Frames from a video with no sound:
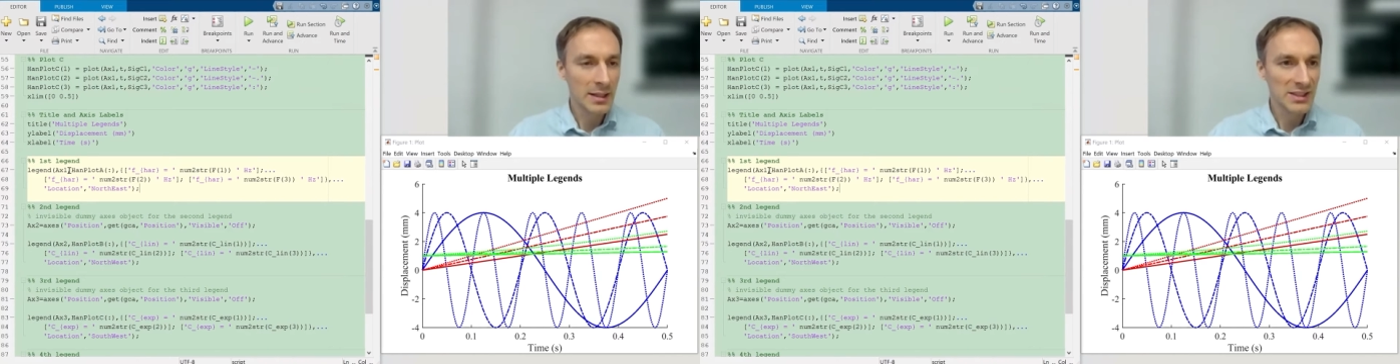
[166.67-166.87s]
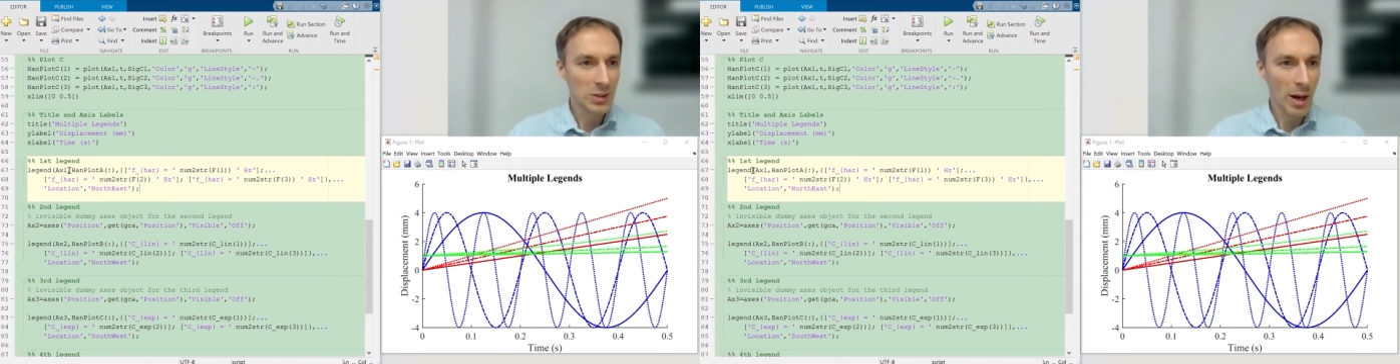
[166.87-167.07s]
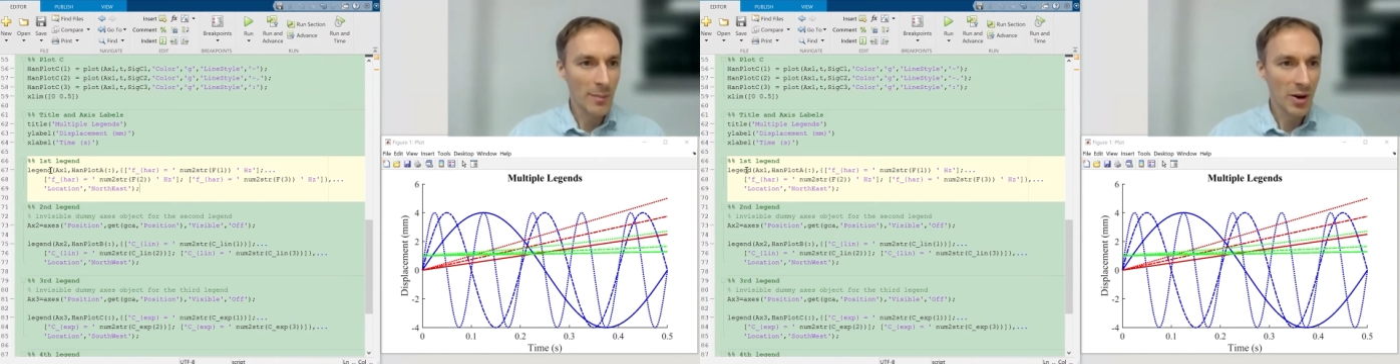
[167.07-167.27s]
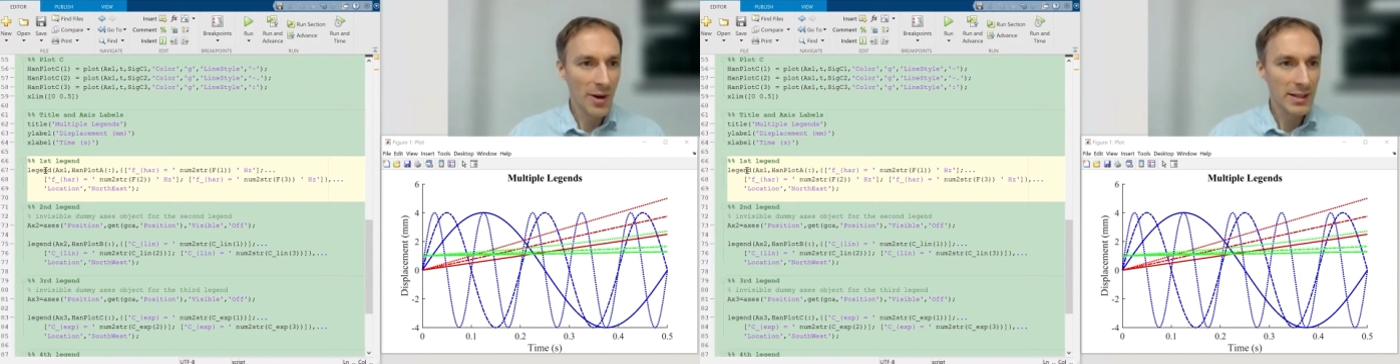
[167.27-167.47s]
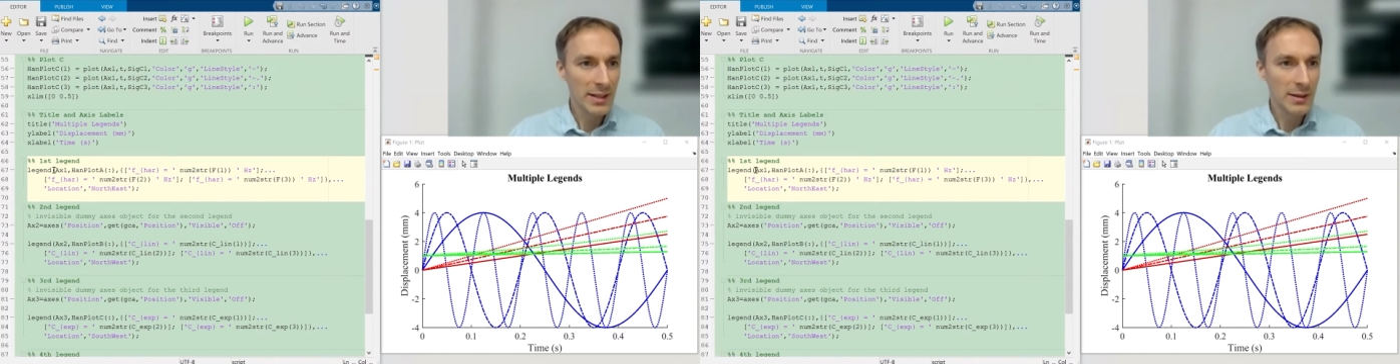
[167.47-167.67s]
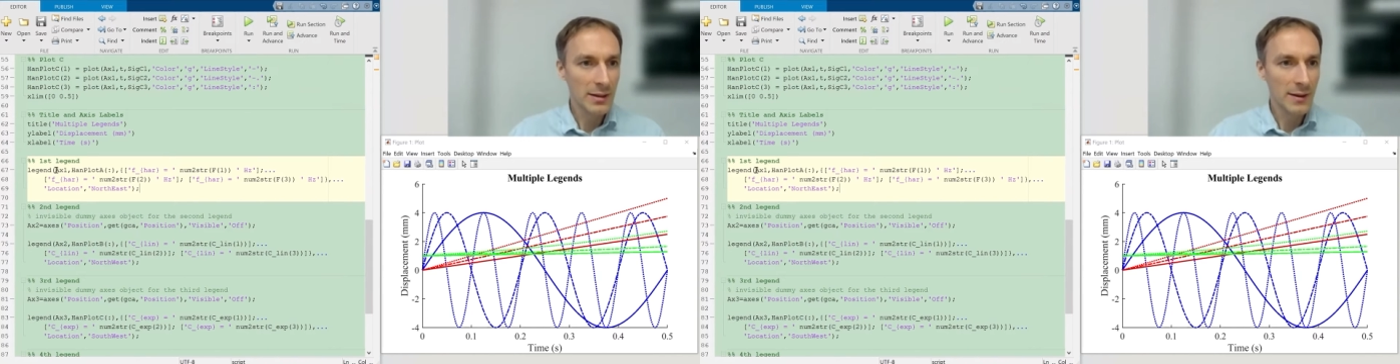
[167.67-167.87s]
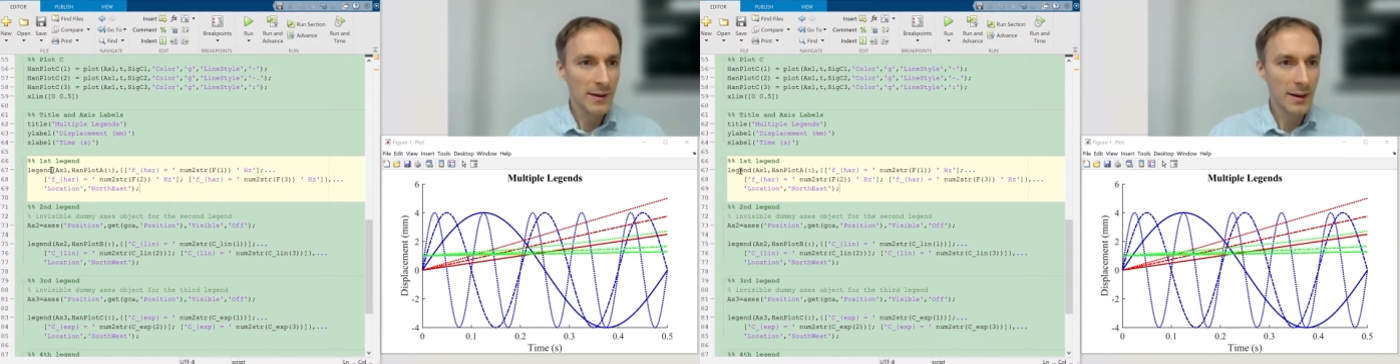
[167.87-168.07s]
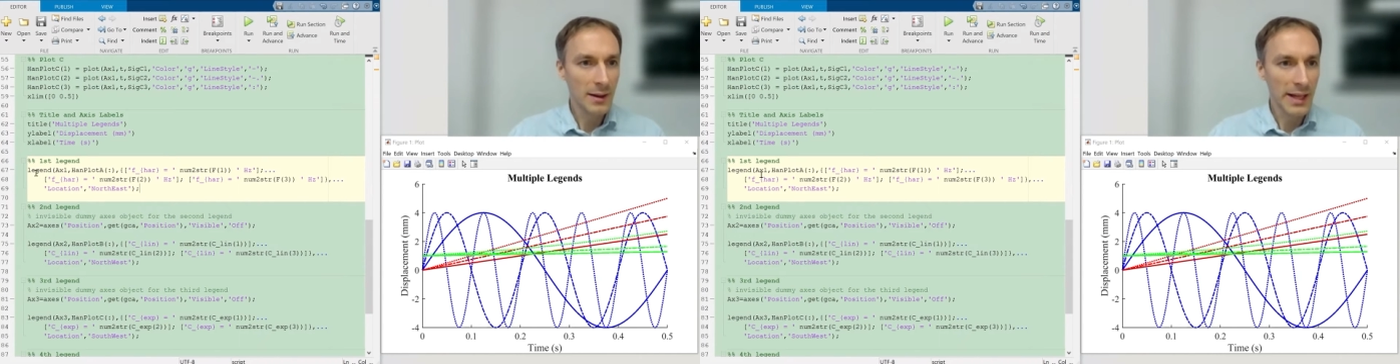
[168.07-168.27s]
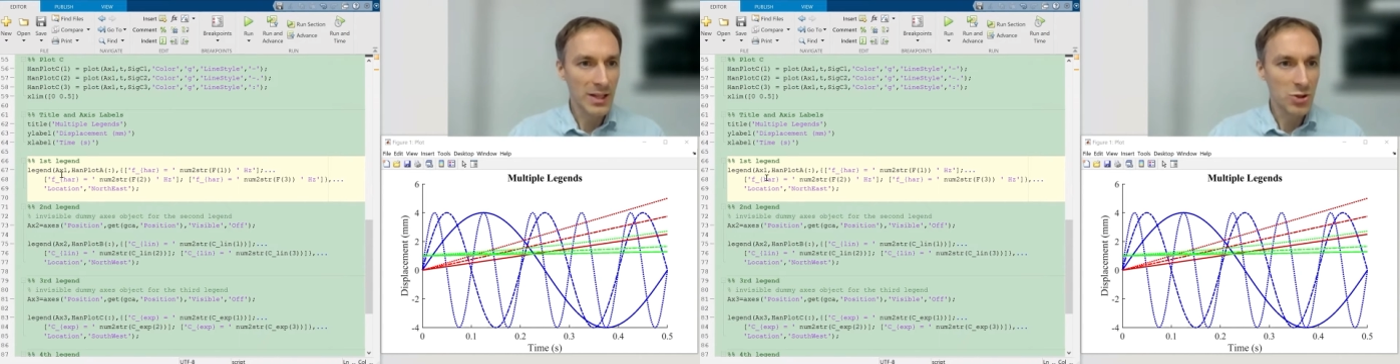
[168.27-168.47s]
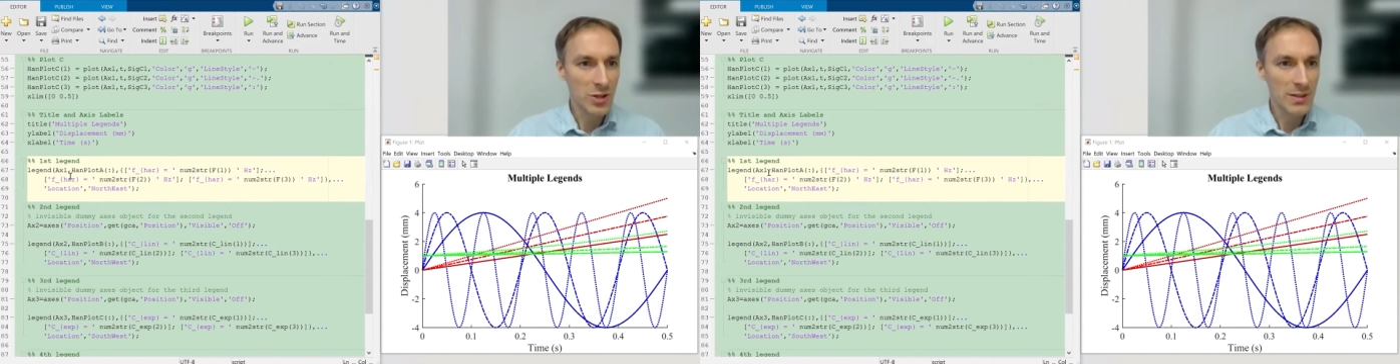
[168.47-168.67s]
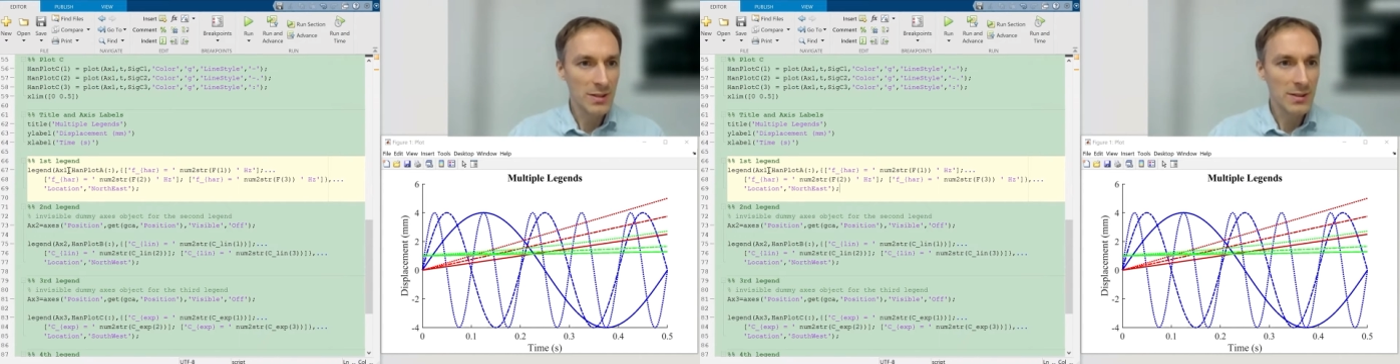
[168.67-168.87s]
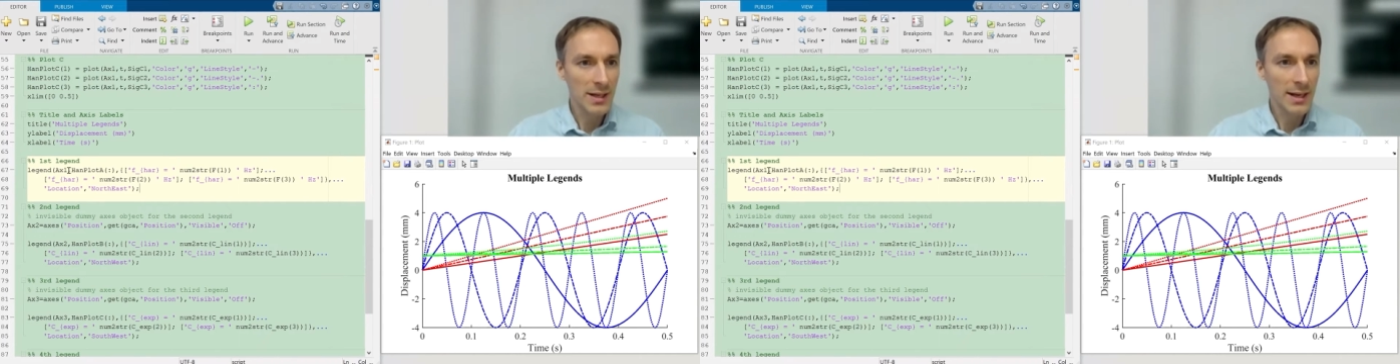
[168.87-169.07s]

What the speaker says: So I'm creating a legend